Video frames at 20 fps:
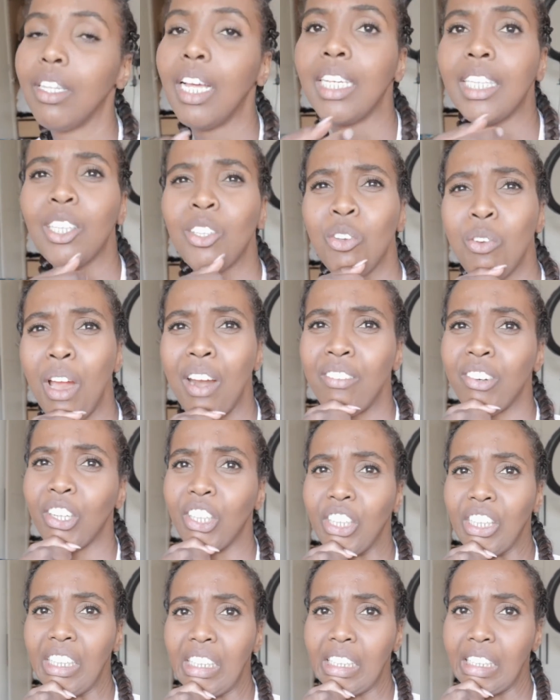That's too
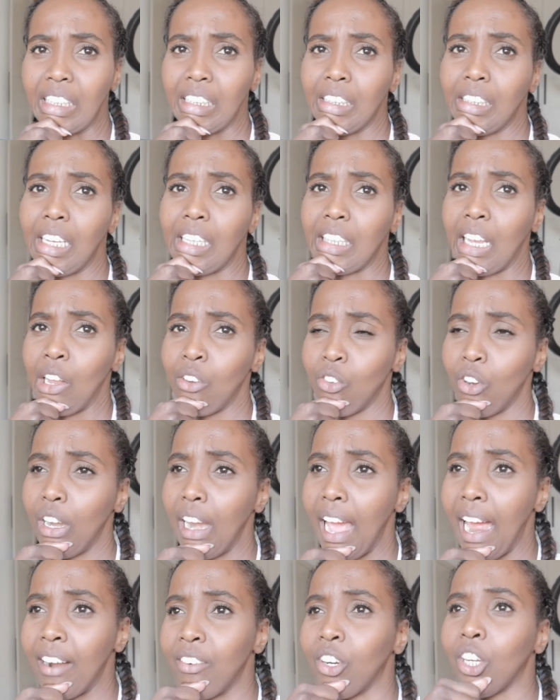arrogant, isn't it? That sounds really
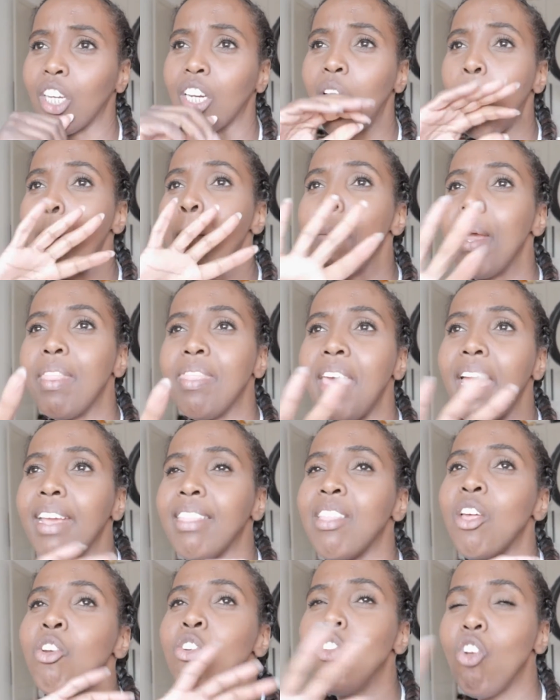arrogant. I meant that
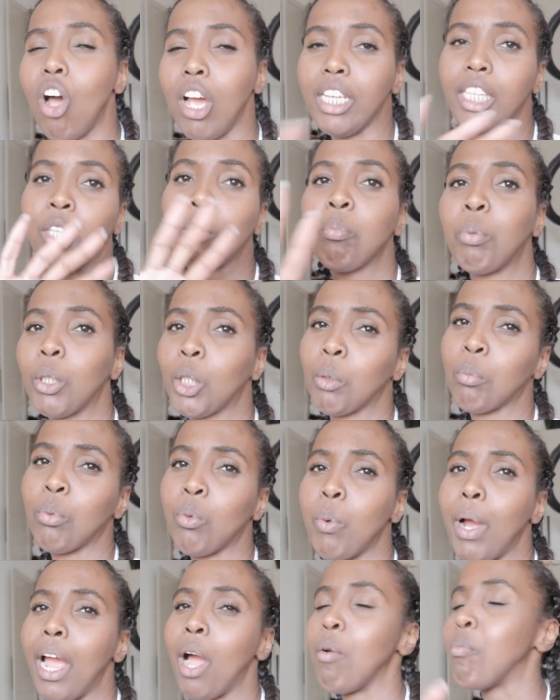in the nicest possible
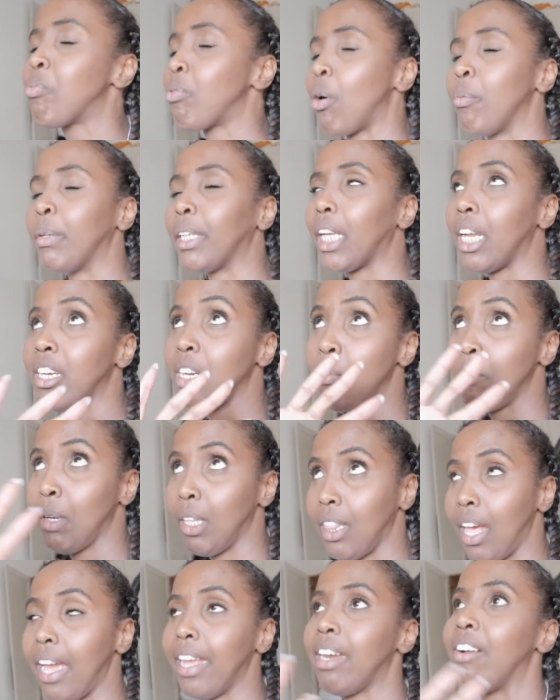way, I promise. I didn't
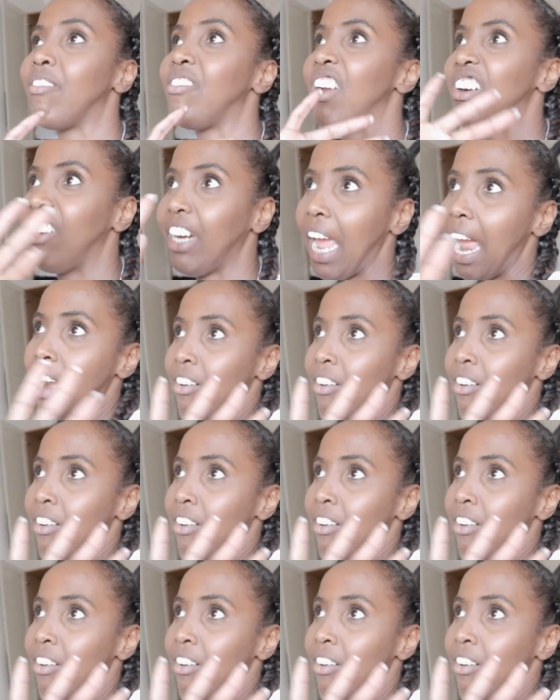mean that in a very